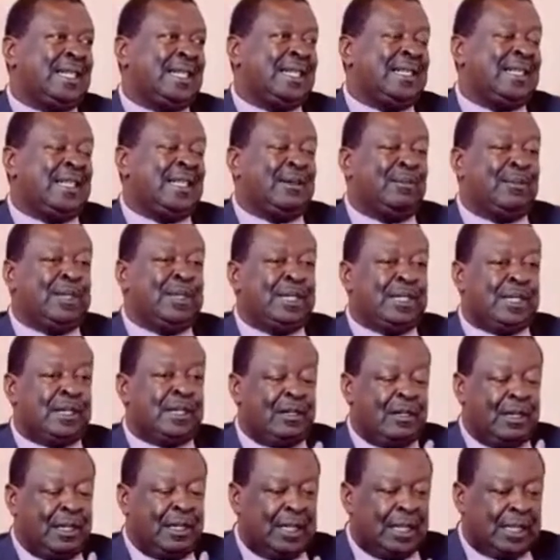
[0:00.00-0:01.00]
There'll
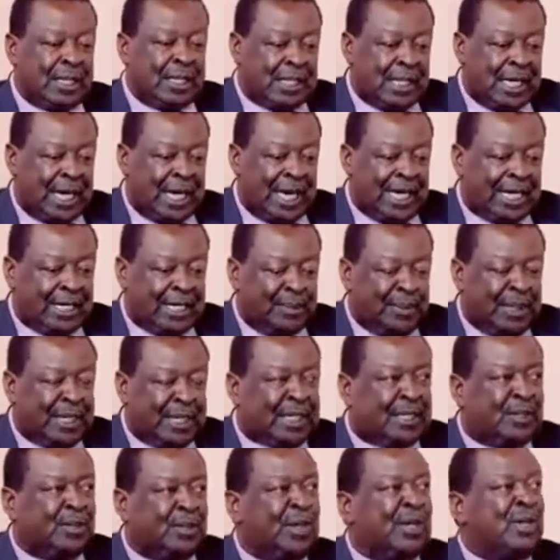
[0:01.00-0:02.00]
be
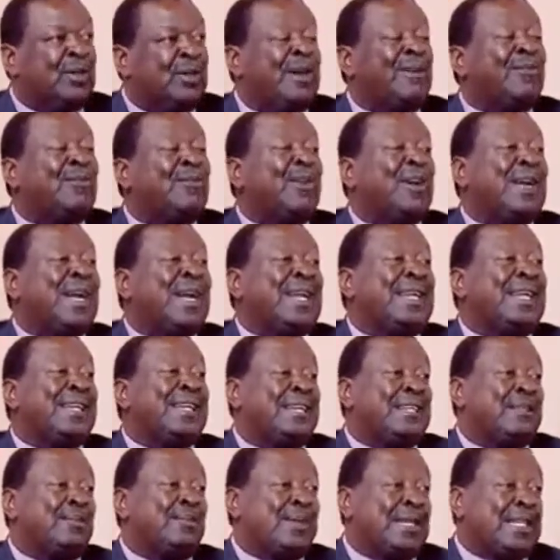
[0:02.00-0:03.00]
aspects where you have to cut
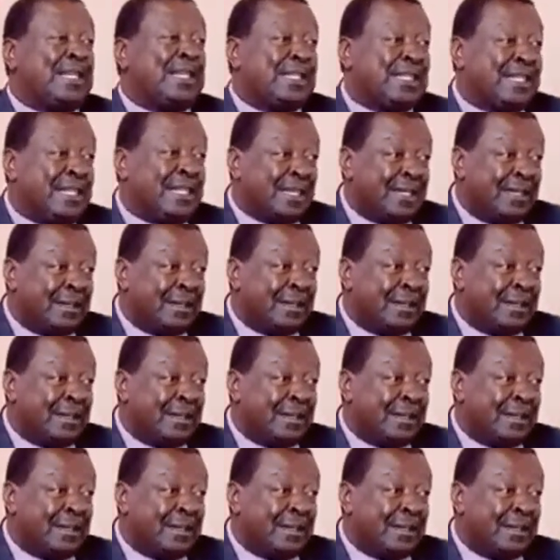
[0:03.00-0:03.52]
expenditure.